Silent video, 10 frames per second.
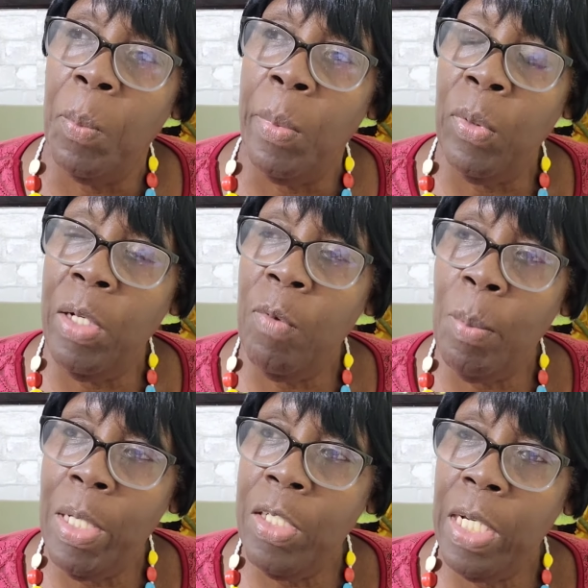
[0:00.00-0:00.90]
me would
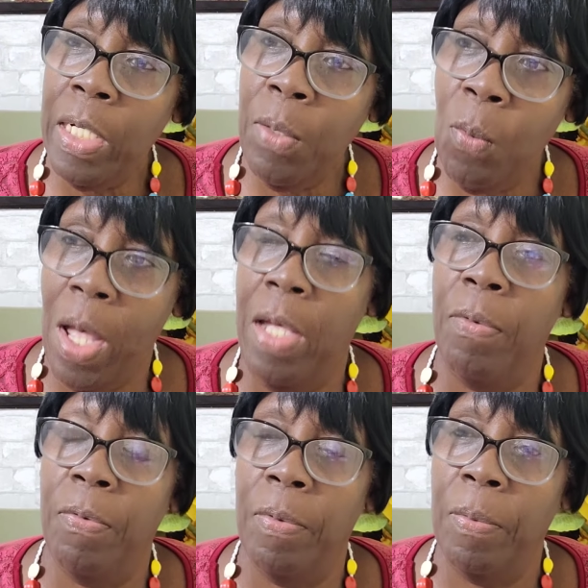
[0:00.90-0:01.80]
even mention his
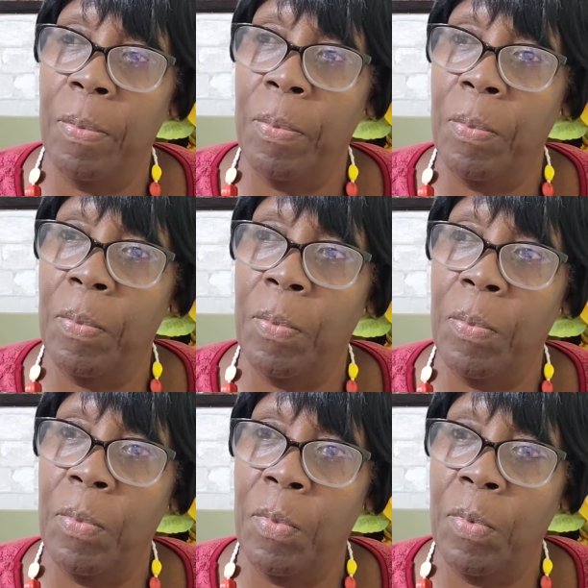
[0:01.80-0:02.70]
wife.
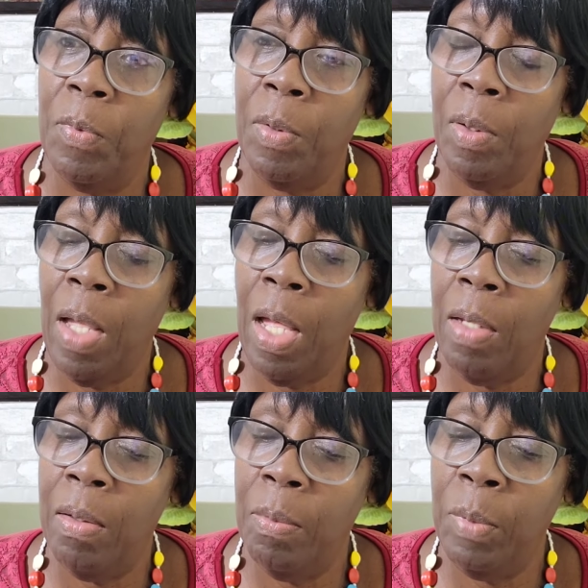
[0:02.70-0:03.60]

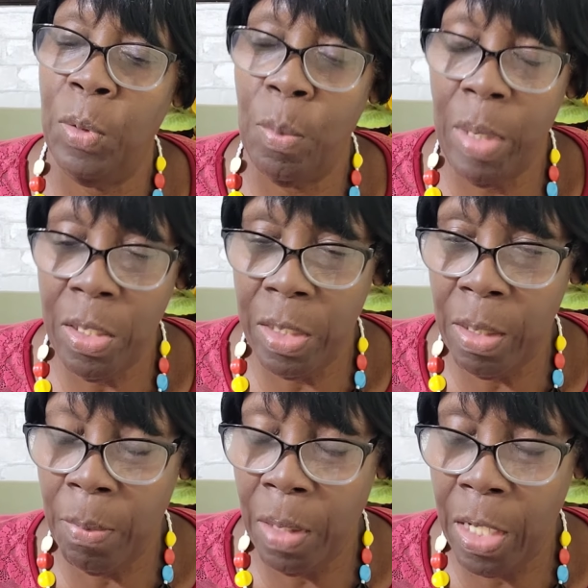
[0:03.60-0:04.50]
Because me would
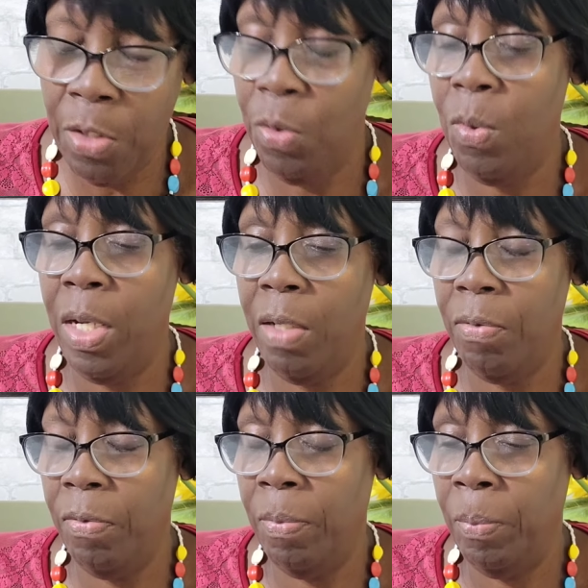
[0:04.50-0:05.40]
mention Andrew's
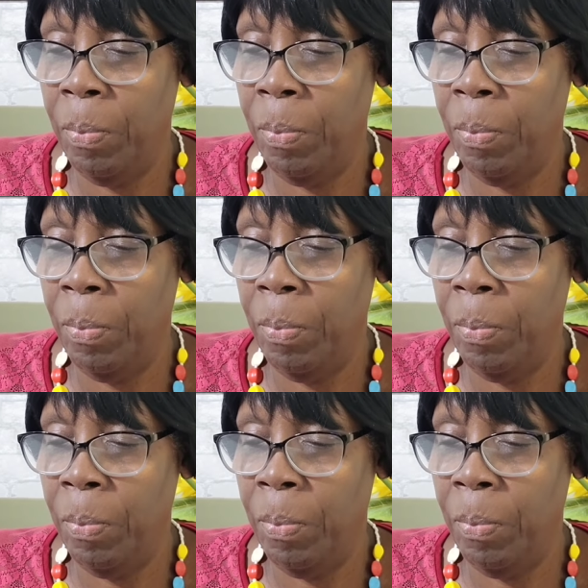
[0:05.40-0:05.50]
wife.